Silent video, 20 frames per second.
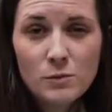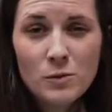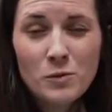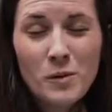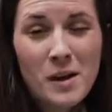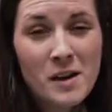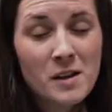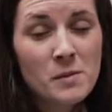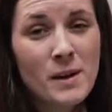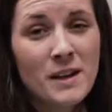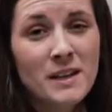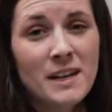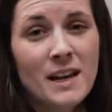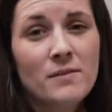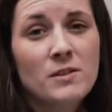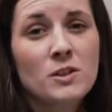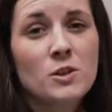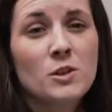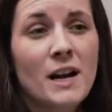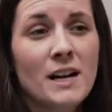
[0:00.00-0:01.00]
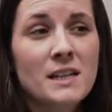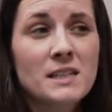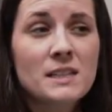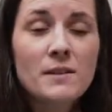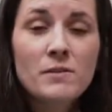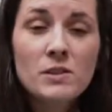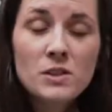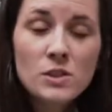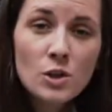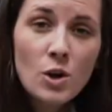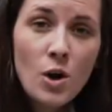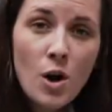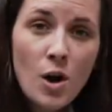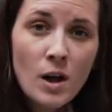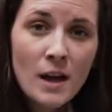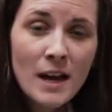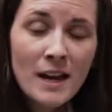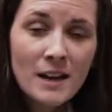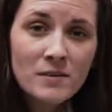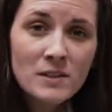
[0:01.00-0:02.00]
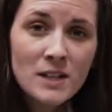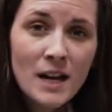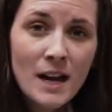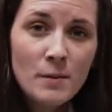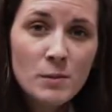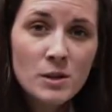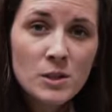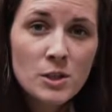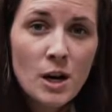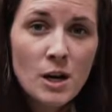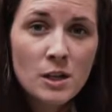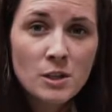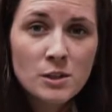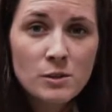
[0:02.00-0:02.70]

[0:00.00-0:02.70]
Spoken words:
We recommend having you guys give us a call ahead of time and talk